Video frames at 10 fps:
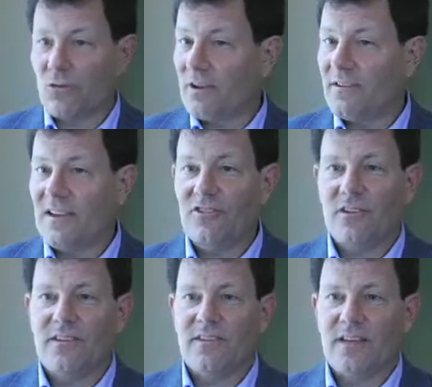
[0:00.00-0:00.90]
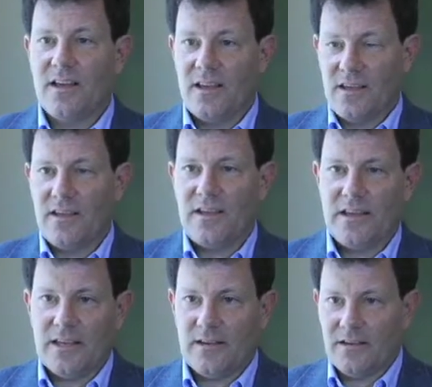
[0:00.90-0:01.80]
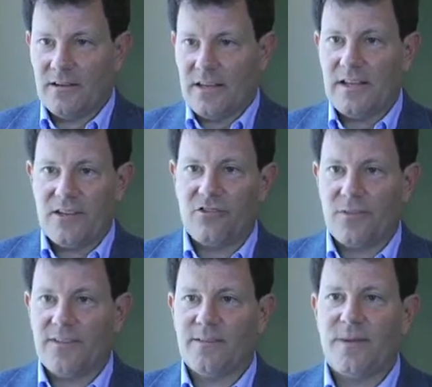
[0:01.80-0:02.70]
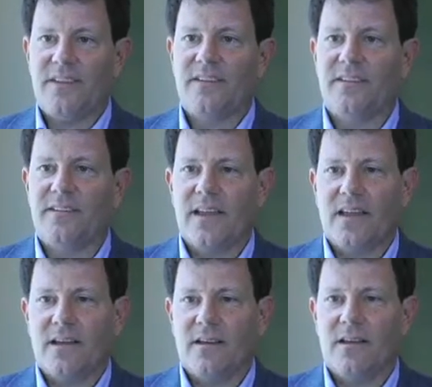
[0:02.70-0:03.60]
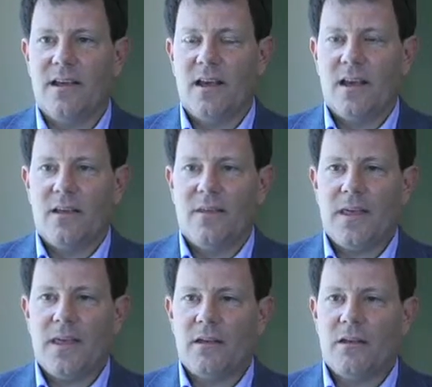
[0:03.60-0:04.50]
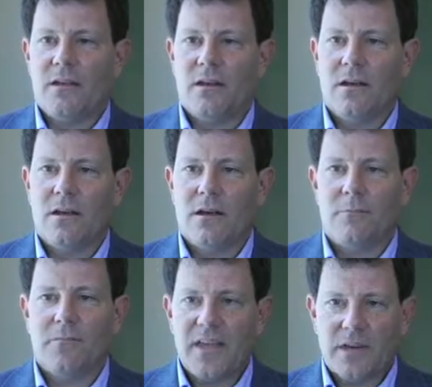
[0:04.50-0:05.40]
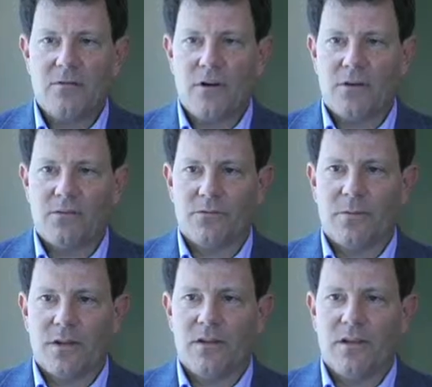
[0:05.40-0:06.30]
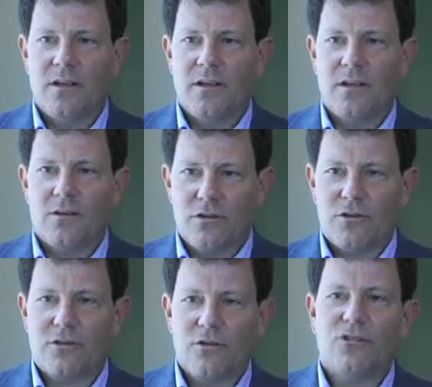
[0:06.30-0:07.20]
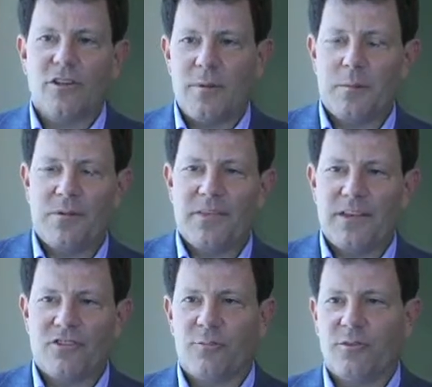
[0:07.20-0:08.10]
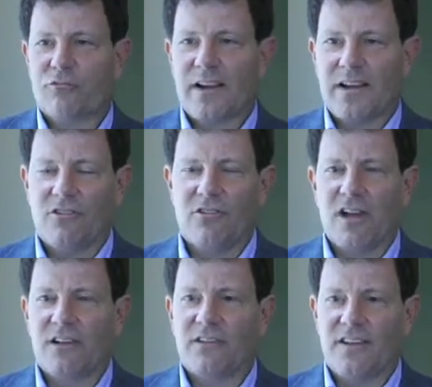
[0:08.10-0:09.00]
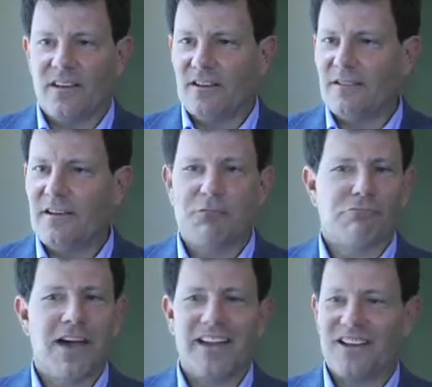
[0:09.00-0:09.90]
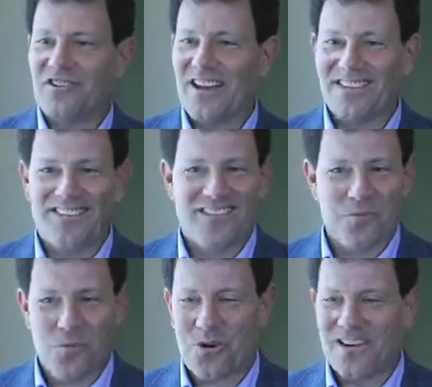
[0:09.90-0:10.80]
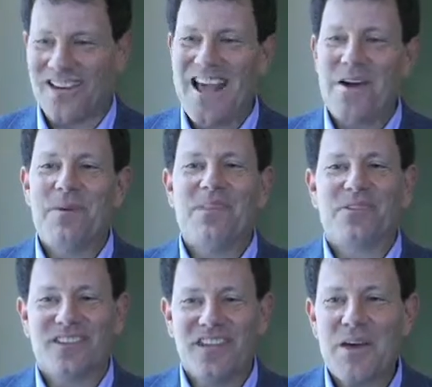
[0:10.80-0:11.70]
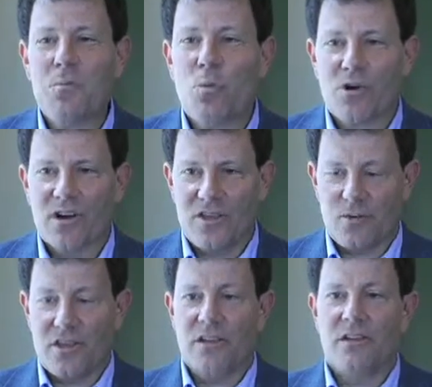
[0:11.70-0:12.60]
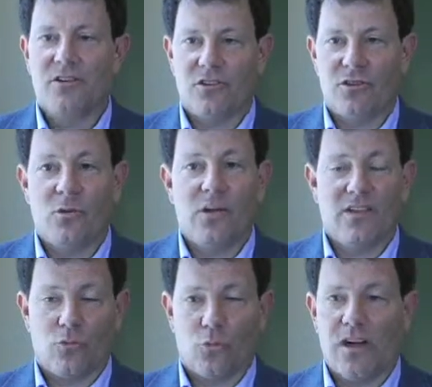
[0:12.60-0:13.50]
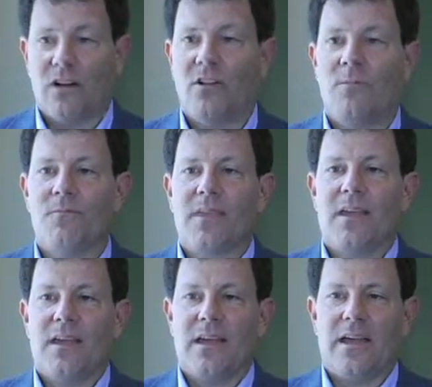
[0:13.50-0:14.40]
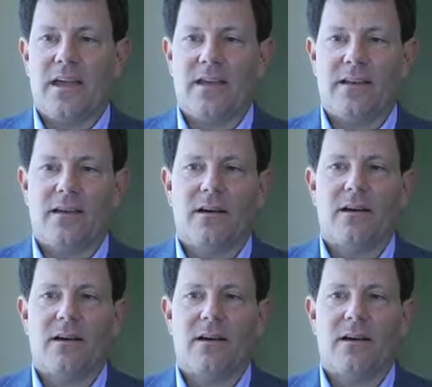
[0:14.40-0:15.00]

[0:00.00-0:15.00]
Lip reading: organizations in each of these spaces, and then get involved. But usually people think that just means writing checks, and writing checks is important, but there's a lot more you can do as well. And